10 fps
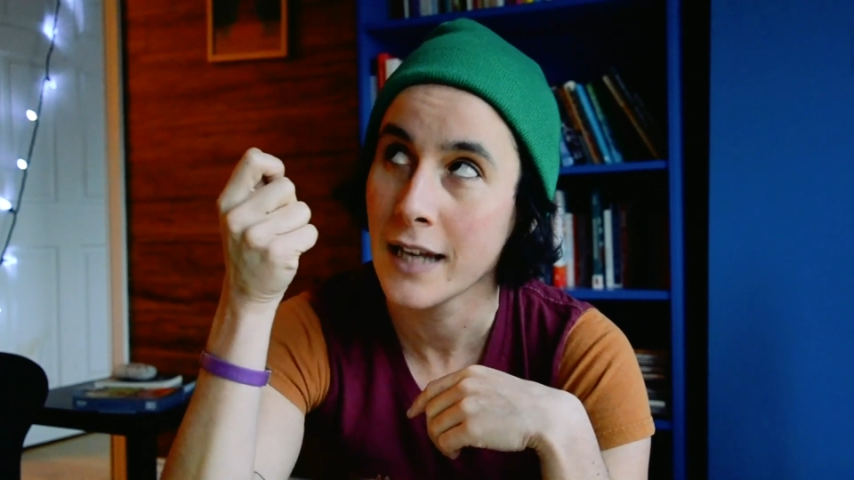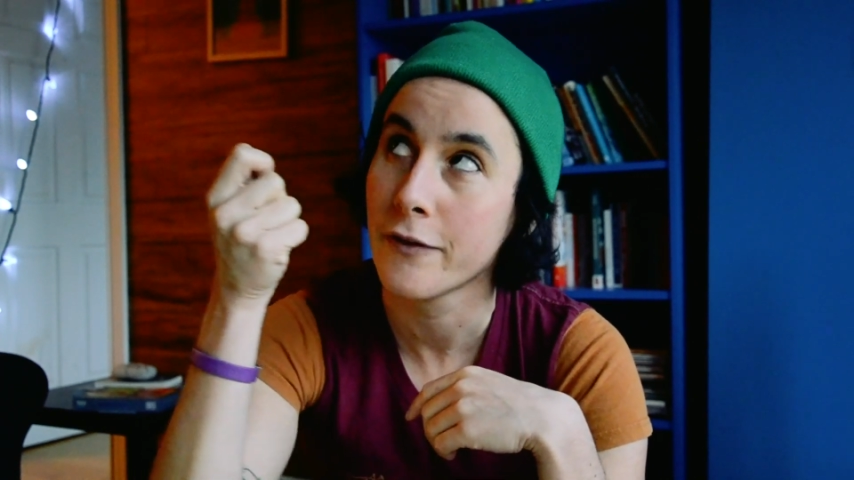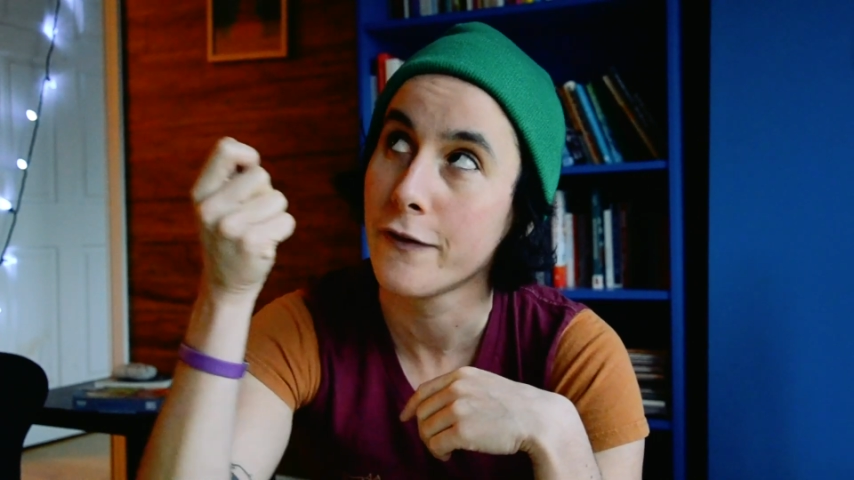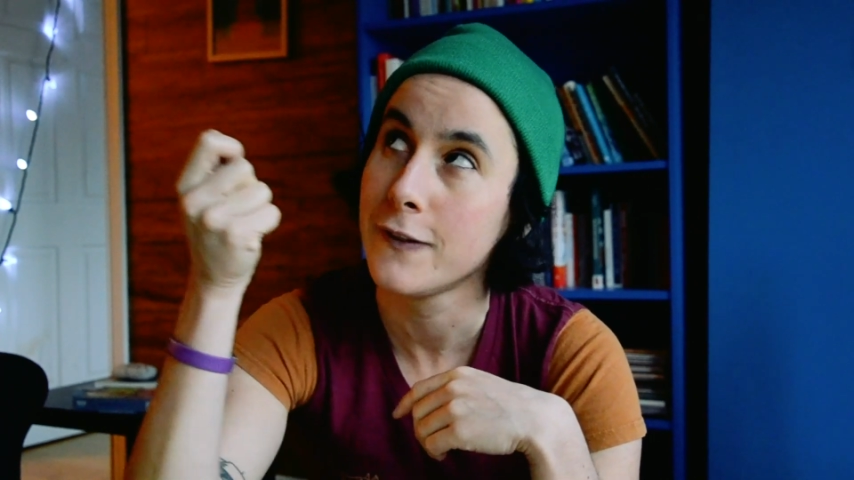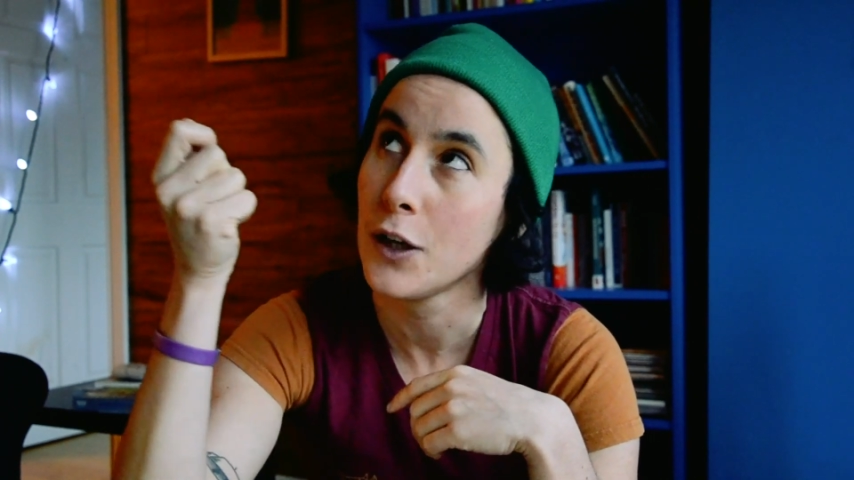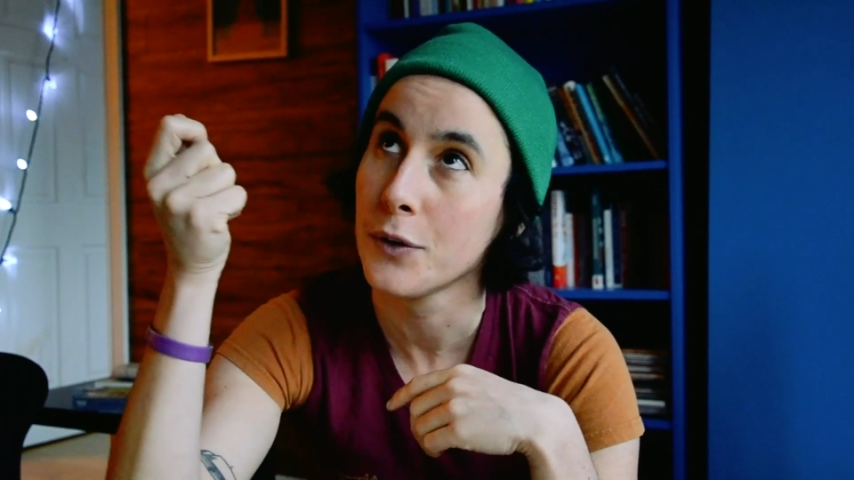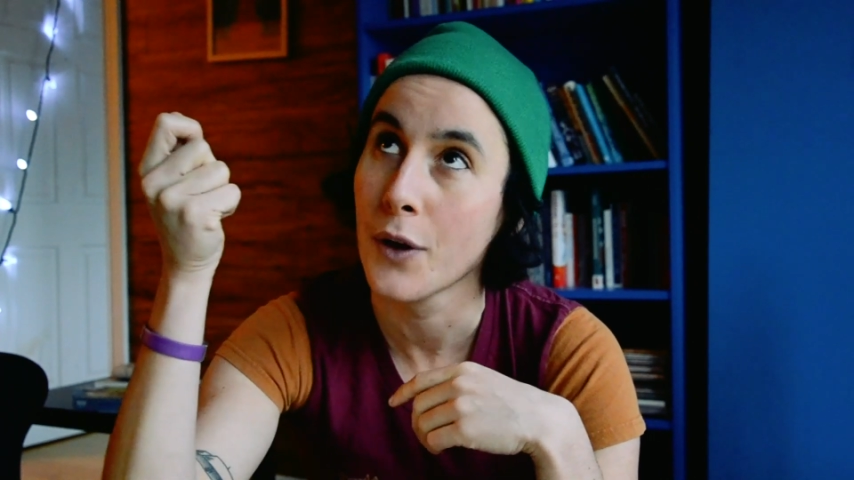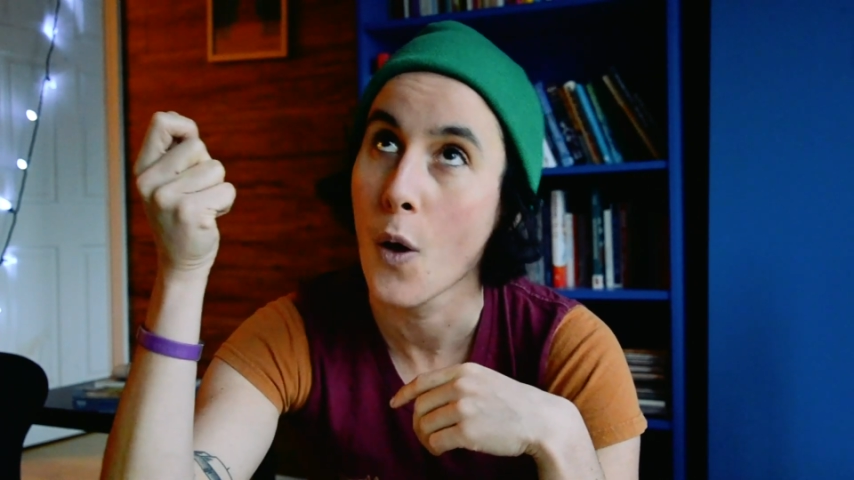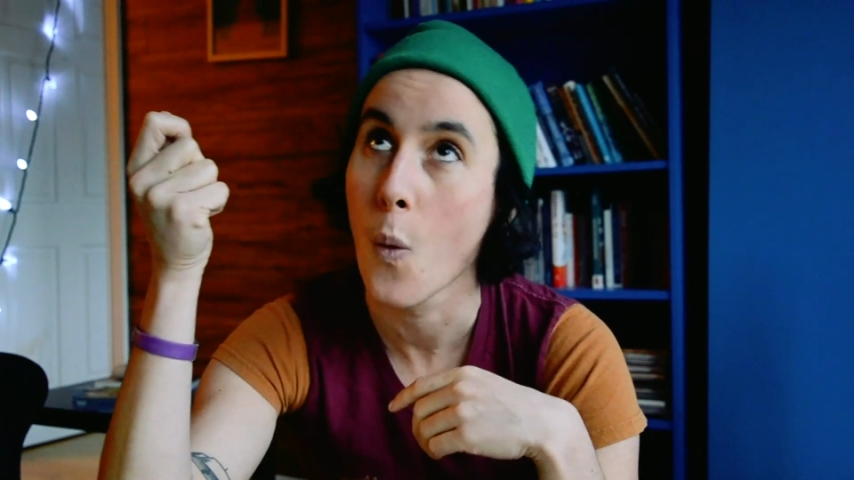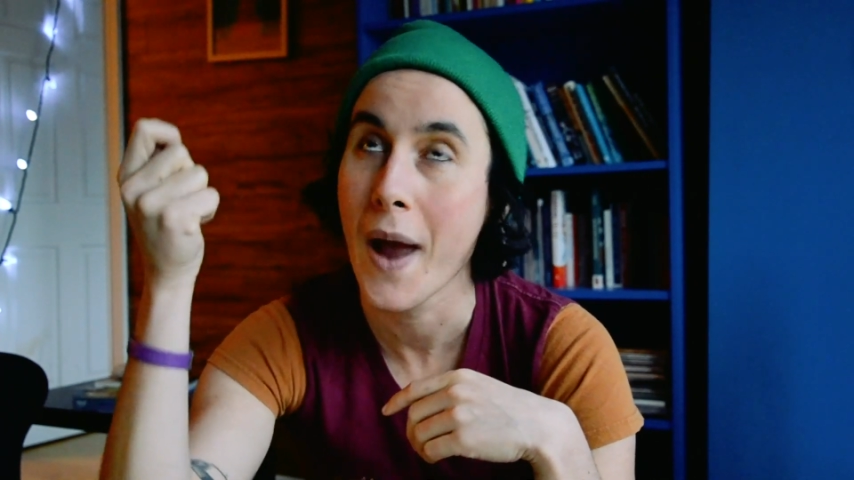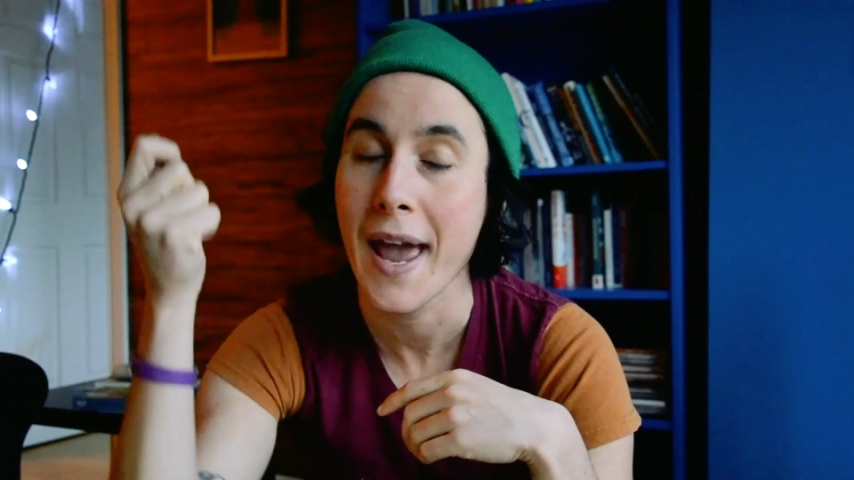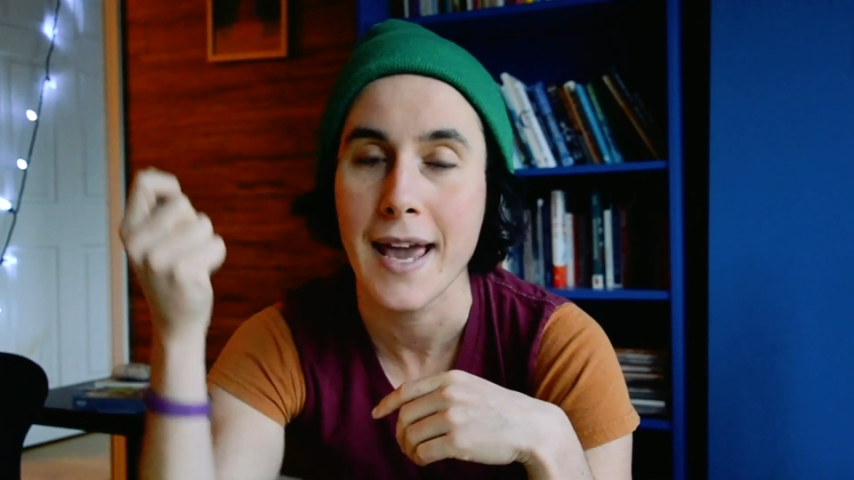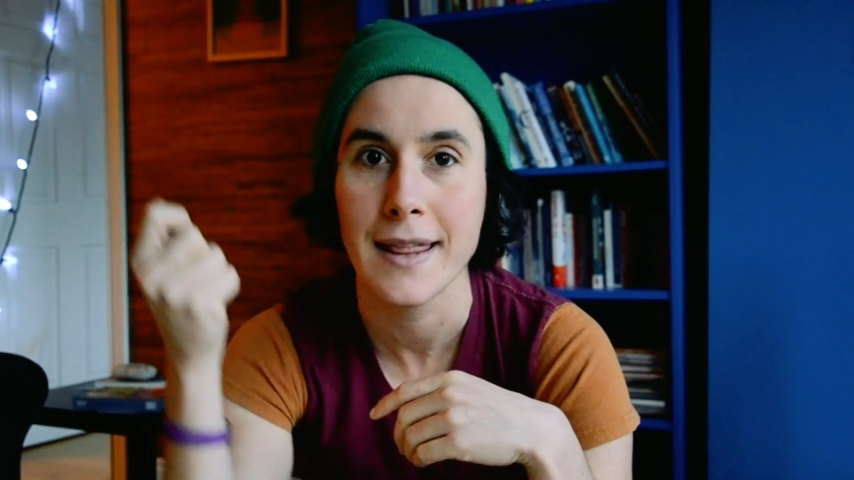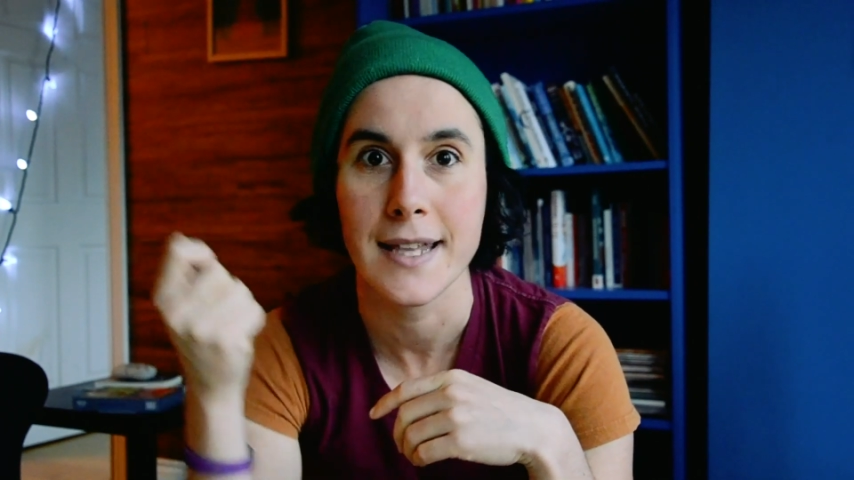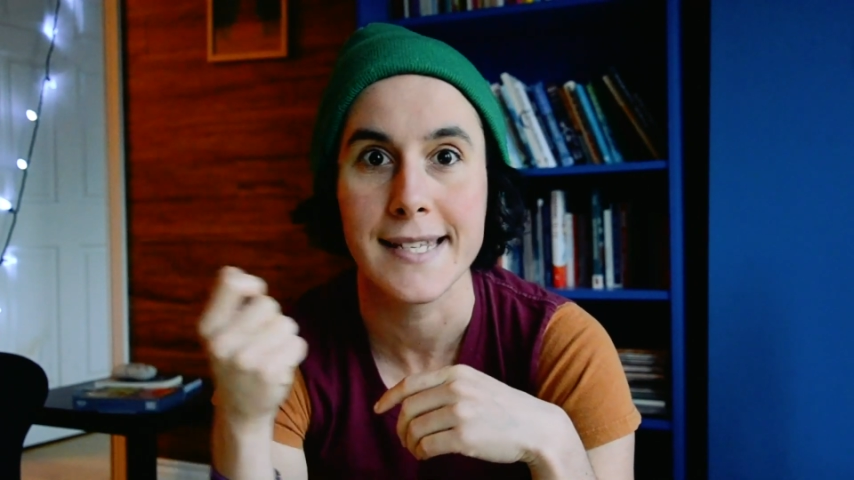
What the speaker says: and float away in the